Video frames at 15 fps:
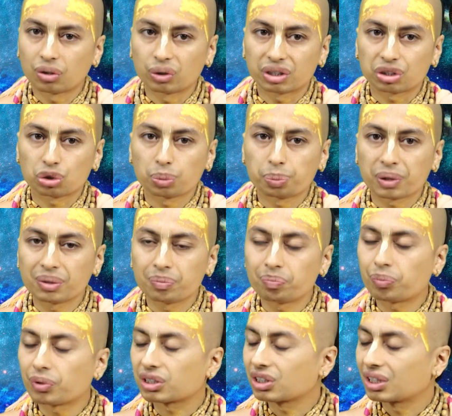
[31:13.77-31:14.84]
who is
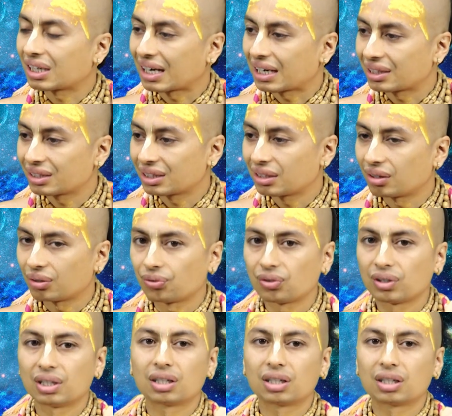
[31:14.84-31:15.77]
supreme personality of